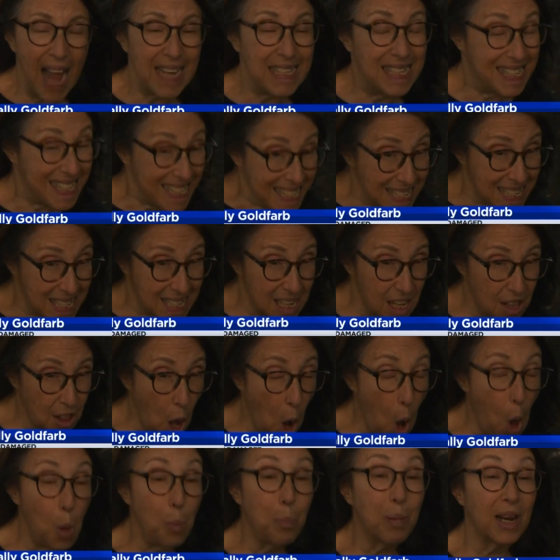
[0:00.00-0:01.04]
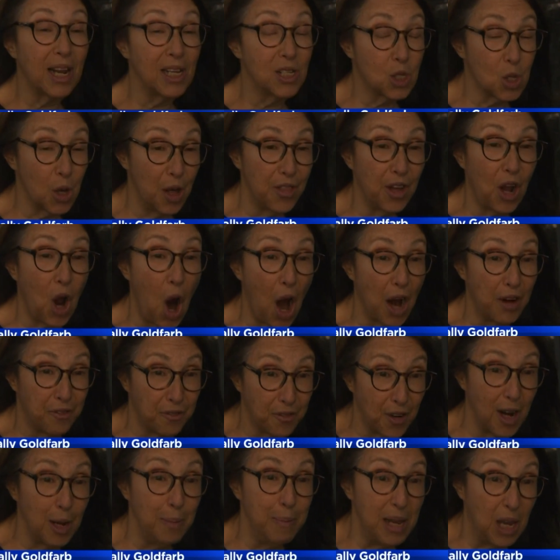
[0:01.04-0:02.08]
I didn't see the hole, but I saw the car
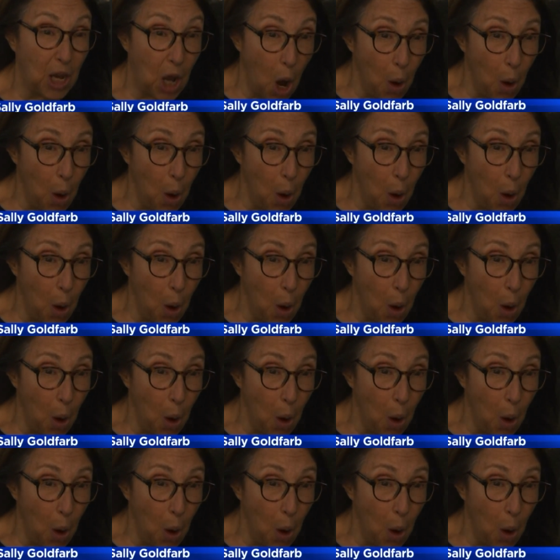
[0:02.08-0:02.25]
in front of me